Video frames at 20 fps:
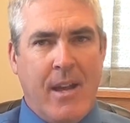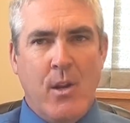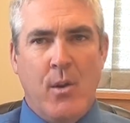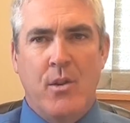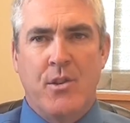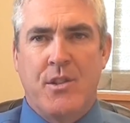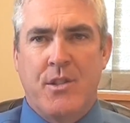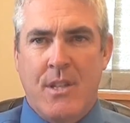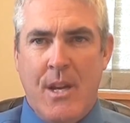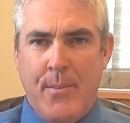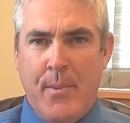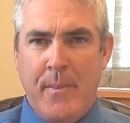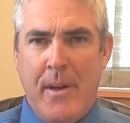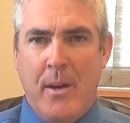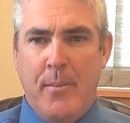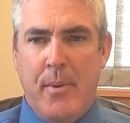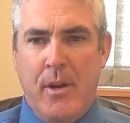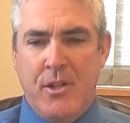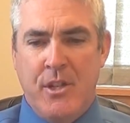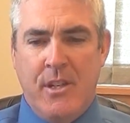I know there's a
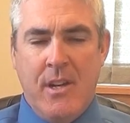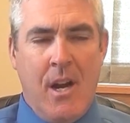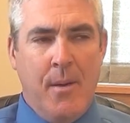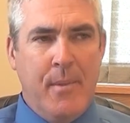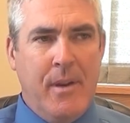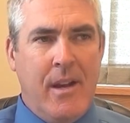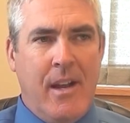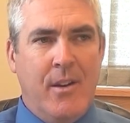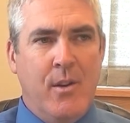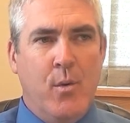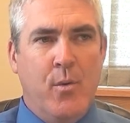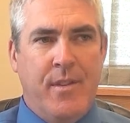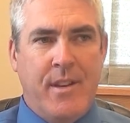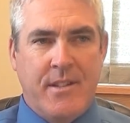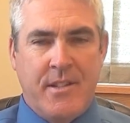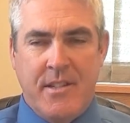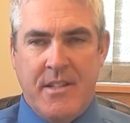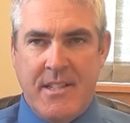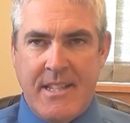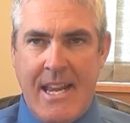supplemental budget coming. I don't know what
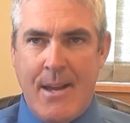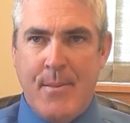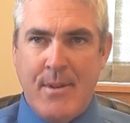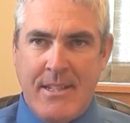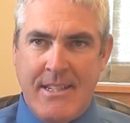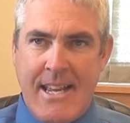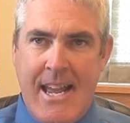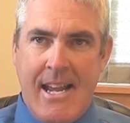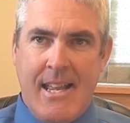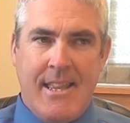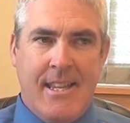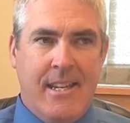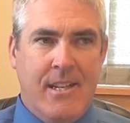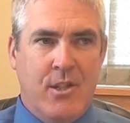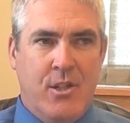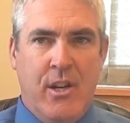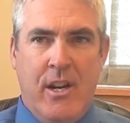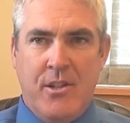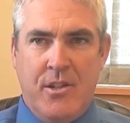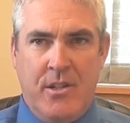that's the same exact thing
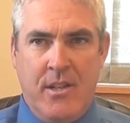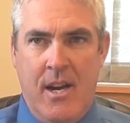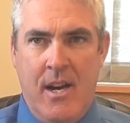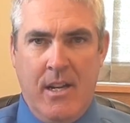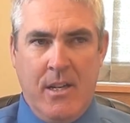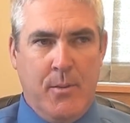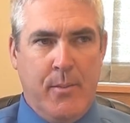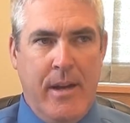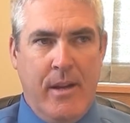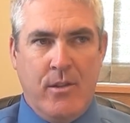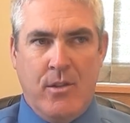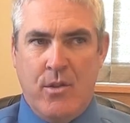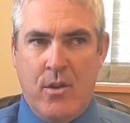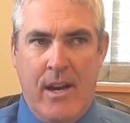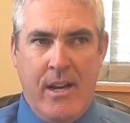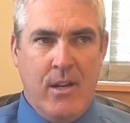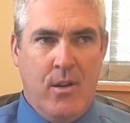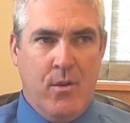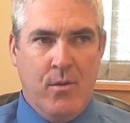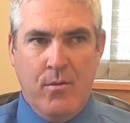as you guys are talking about, so
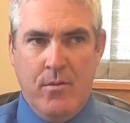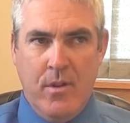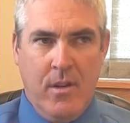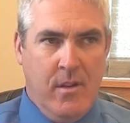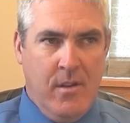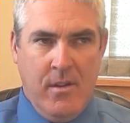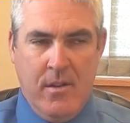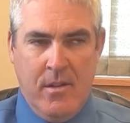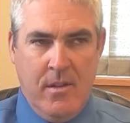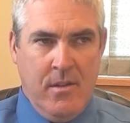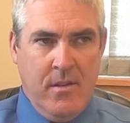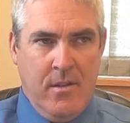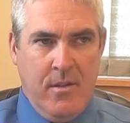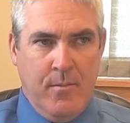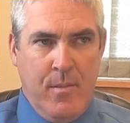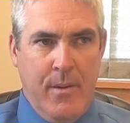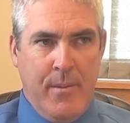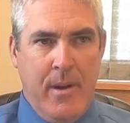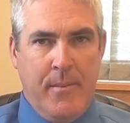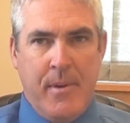
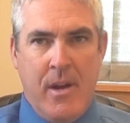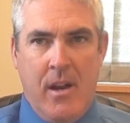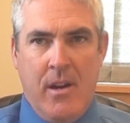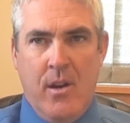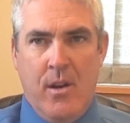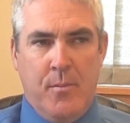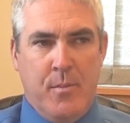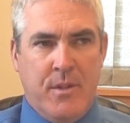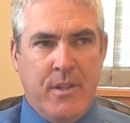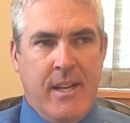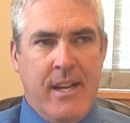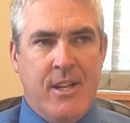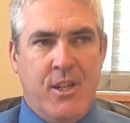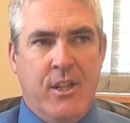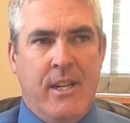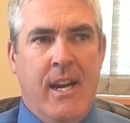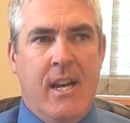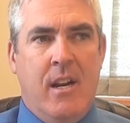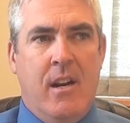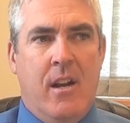maybe I'm not 100%
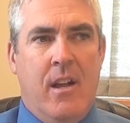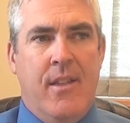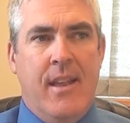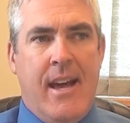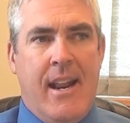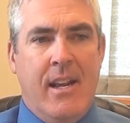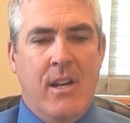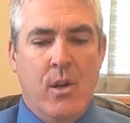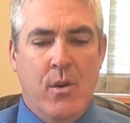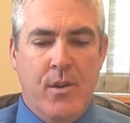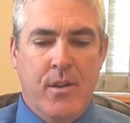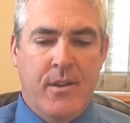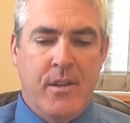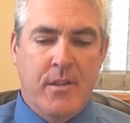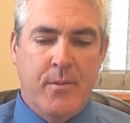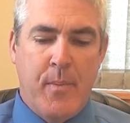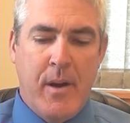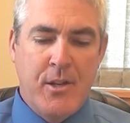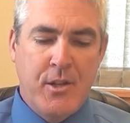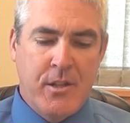educated on that. I know that
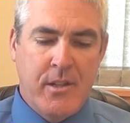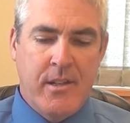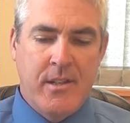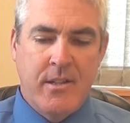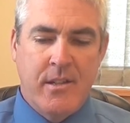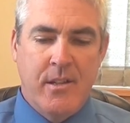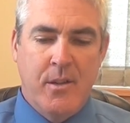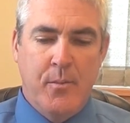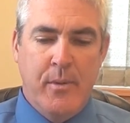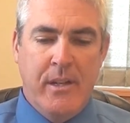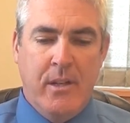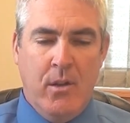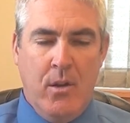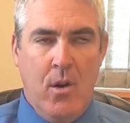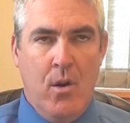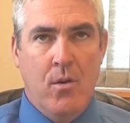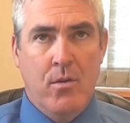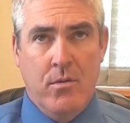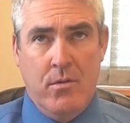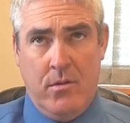this budget is going to be
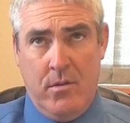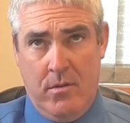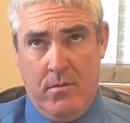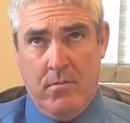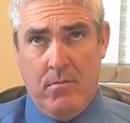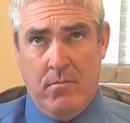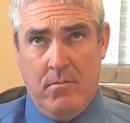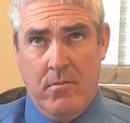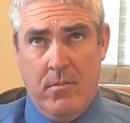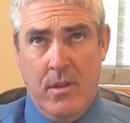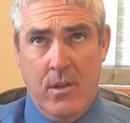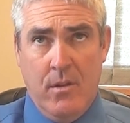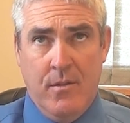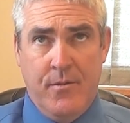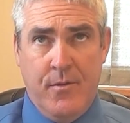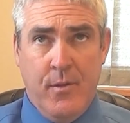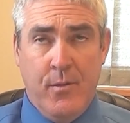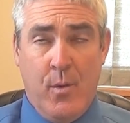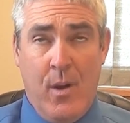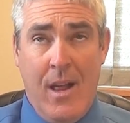closed,
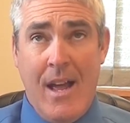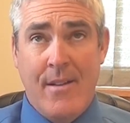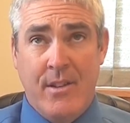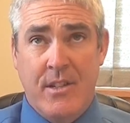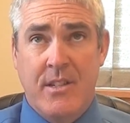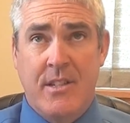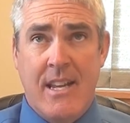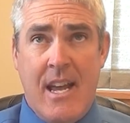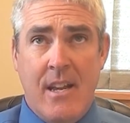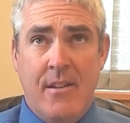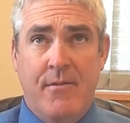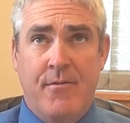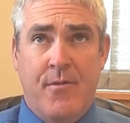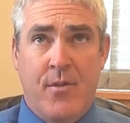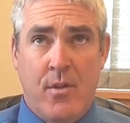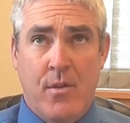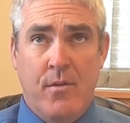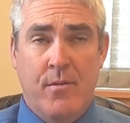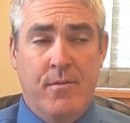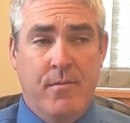we'll have it set
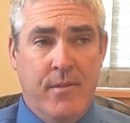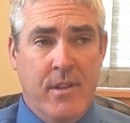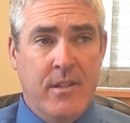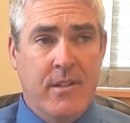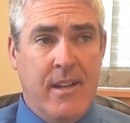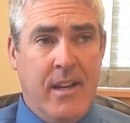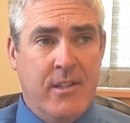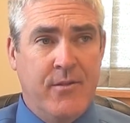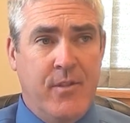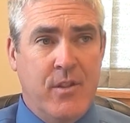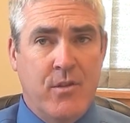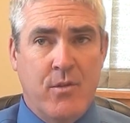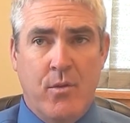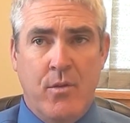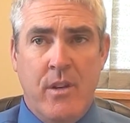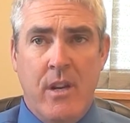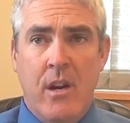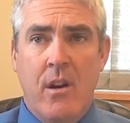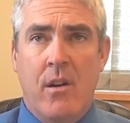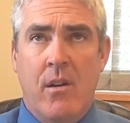for this next
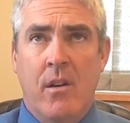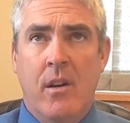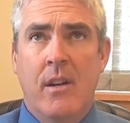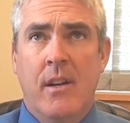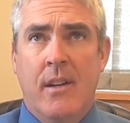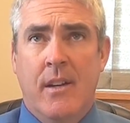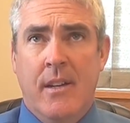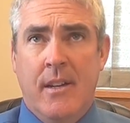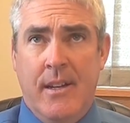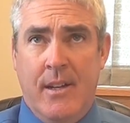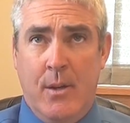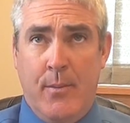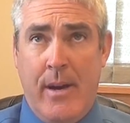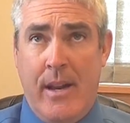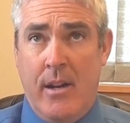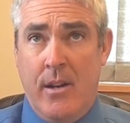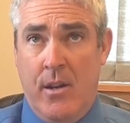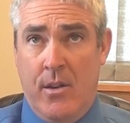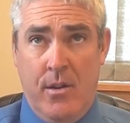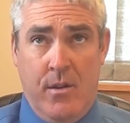fiscal year in
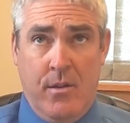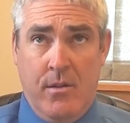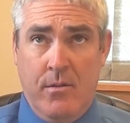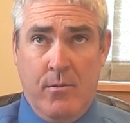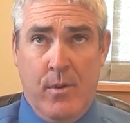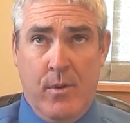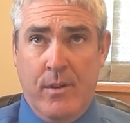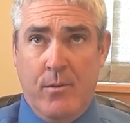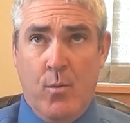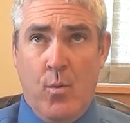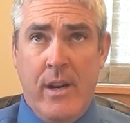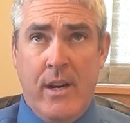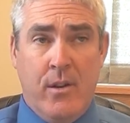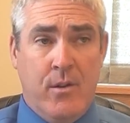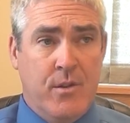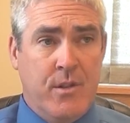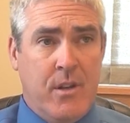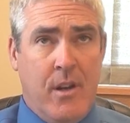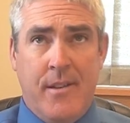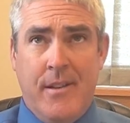about another week
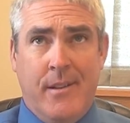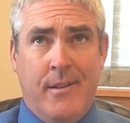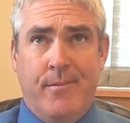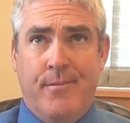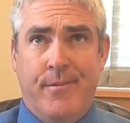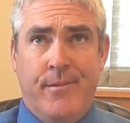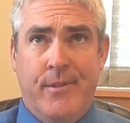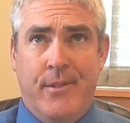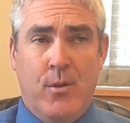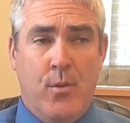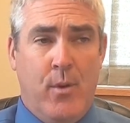or so. I think 22nd.